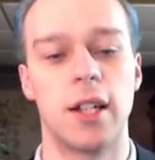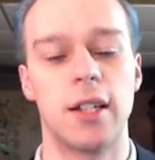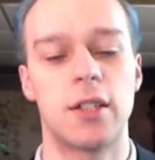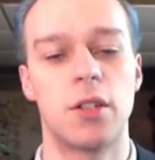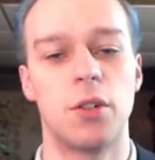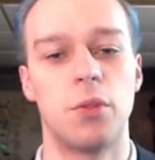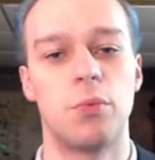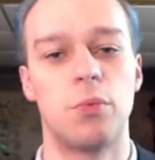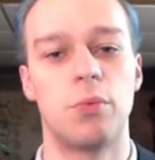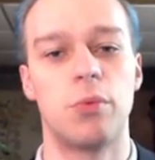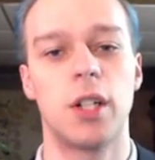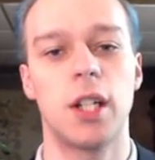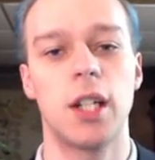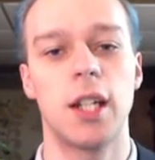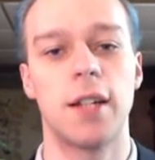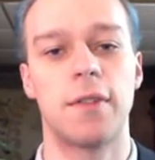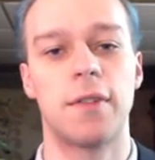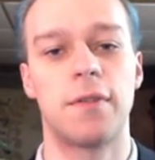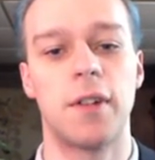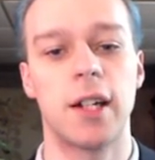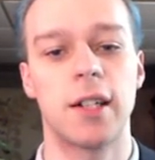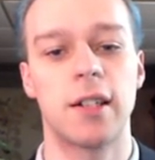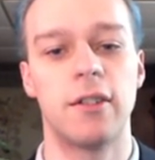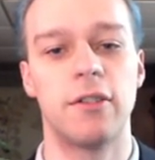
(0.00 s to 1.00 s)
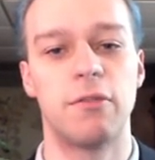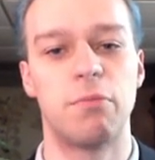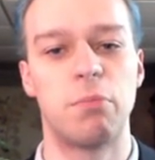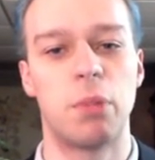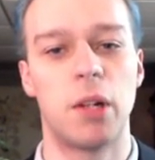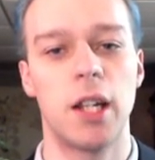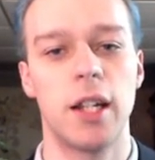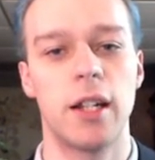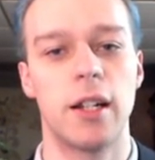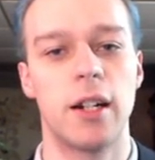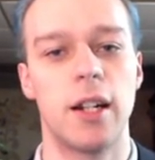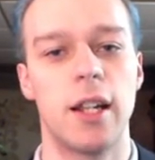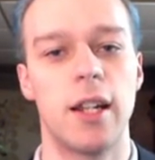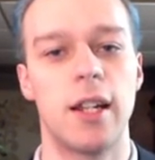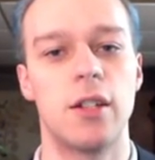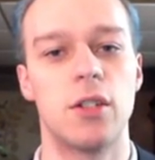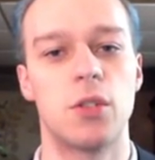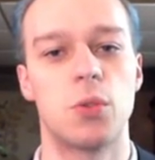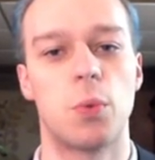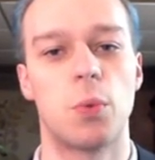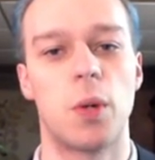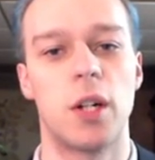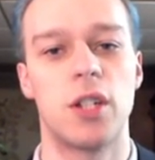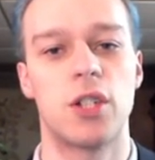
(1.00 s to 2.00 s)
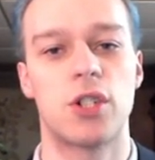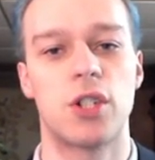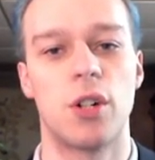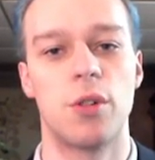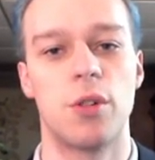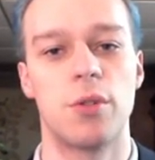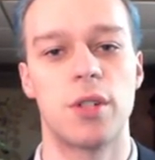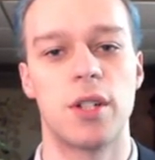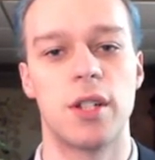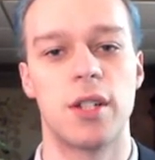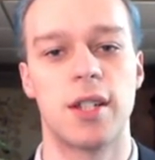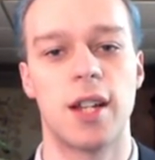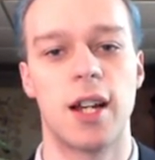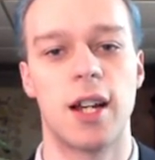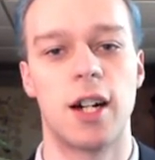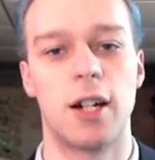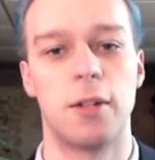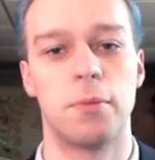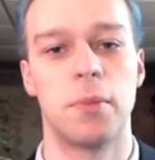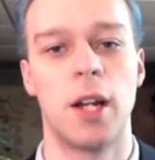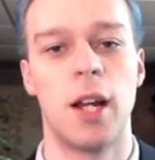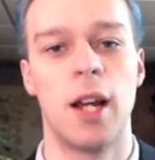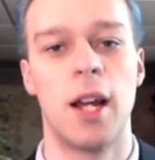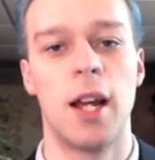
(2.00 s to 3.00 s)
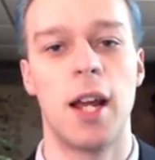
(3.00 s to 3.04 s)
It's a really effective plan against white's chosen setup,